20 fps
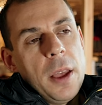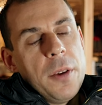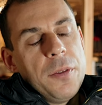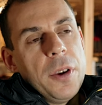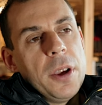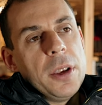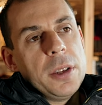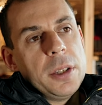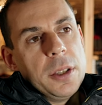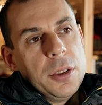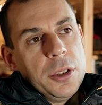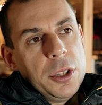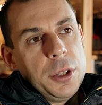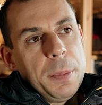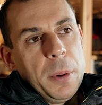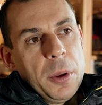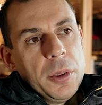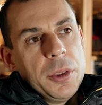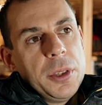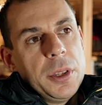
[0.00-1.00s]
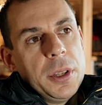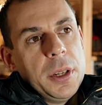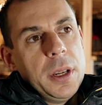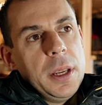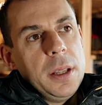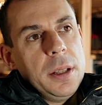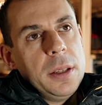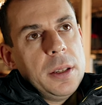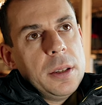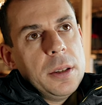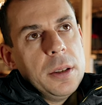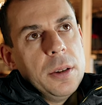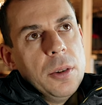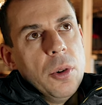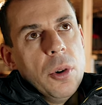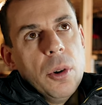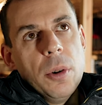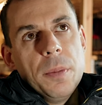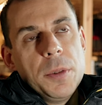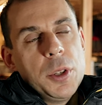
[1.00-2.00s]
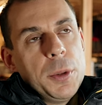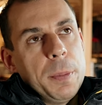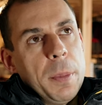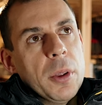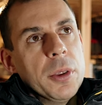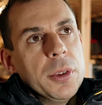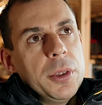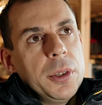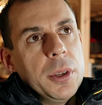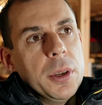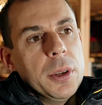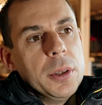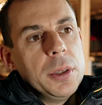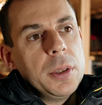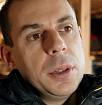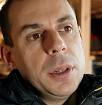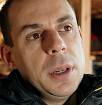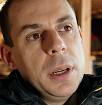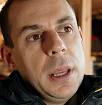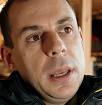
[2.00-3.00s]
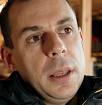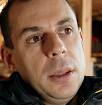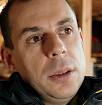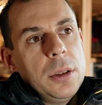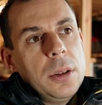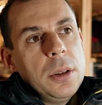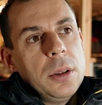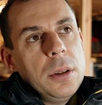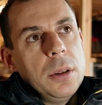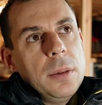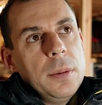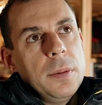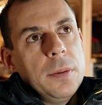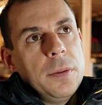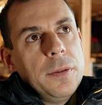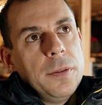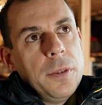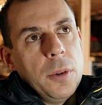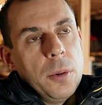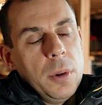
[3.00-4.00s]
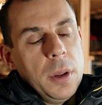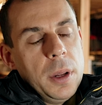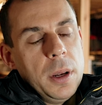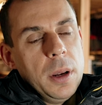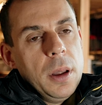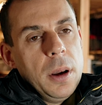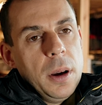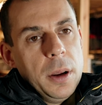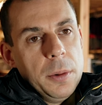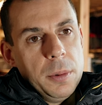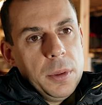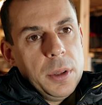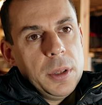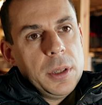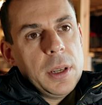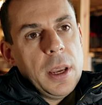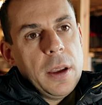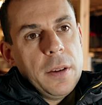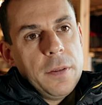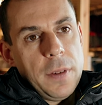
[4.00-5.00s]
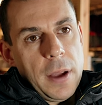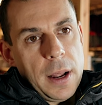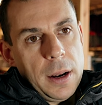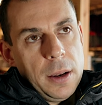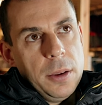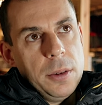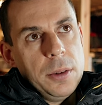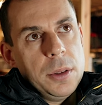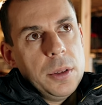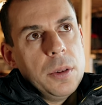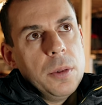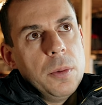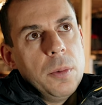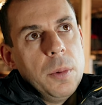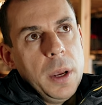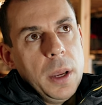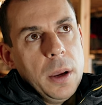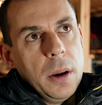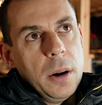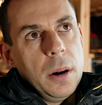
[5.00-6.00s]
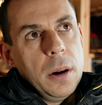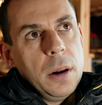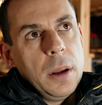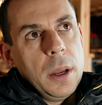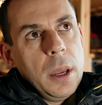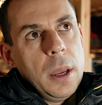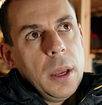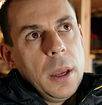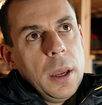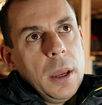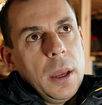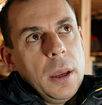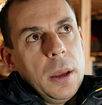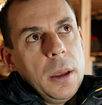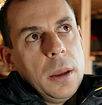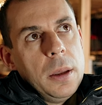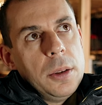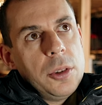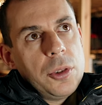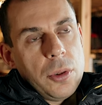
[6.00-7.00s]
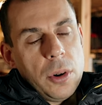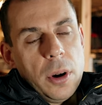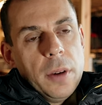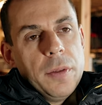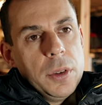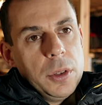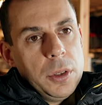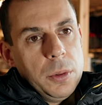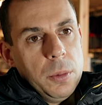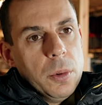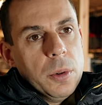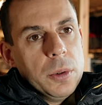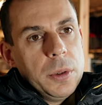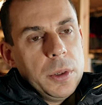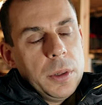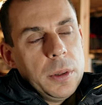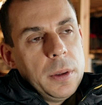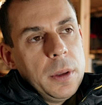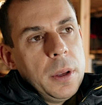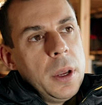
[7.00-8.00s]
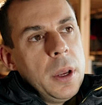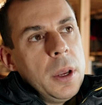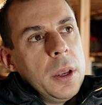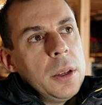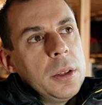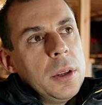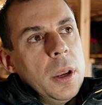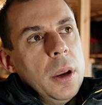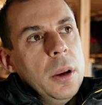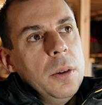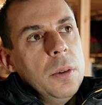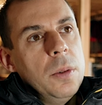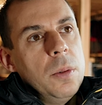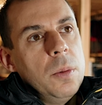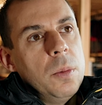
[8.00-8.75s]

firstly, the sponsor needs to, or sponsors need to fall in line with the set of values that we are striving towards. So